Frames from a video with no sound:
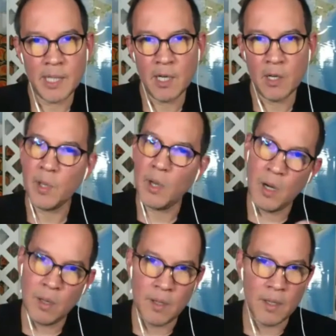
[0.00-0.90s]
with
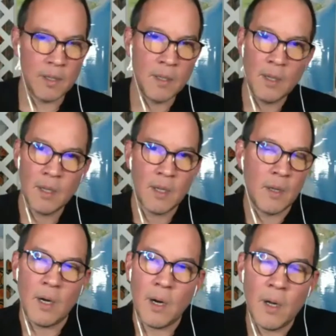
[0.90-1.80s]
all
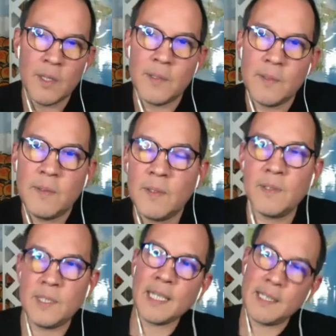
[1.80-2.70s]
the
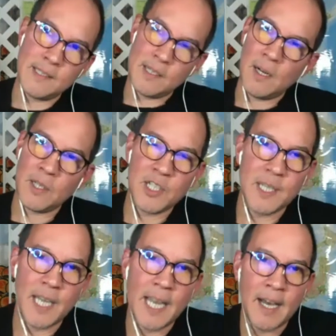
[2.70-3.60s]
technology
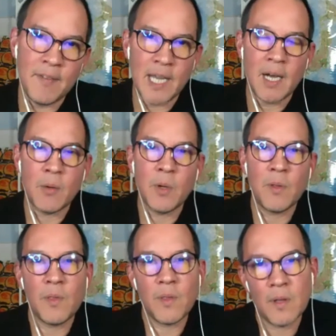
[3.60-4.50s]
they have now
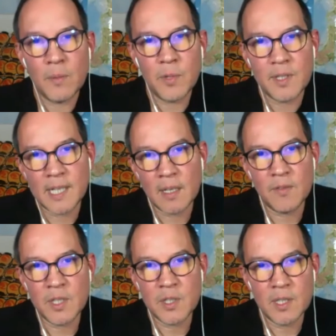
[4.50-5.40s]
with
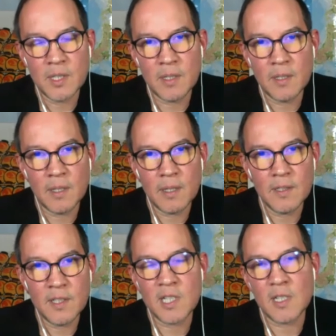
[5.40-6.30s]
television and
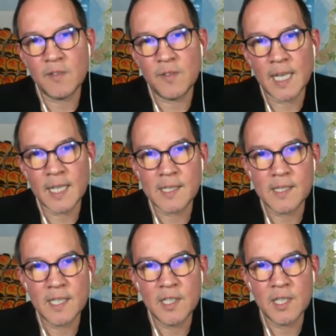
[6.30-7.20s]
digital effects and
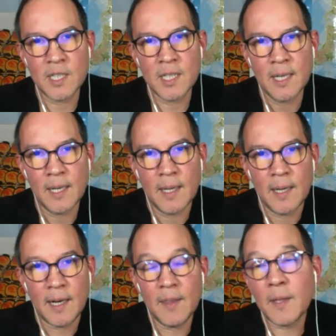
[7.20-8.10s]
CG.
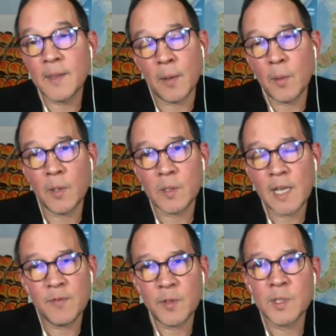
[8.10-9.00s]
I thought
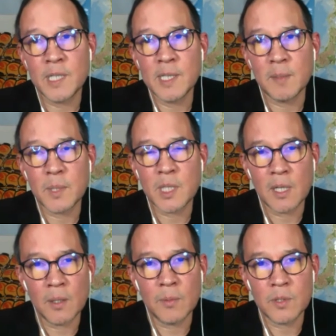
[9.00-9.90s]
that first season in
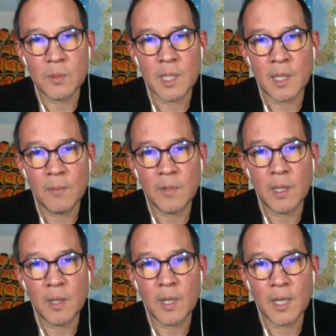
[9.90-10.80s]
particular was really,
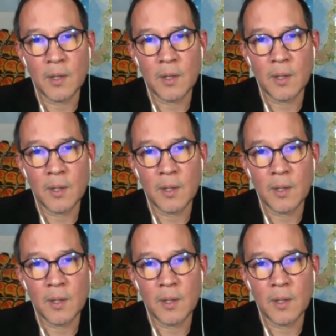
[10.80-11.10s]
really quite good.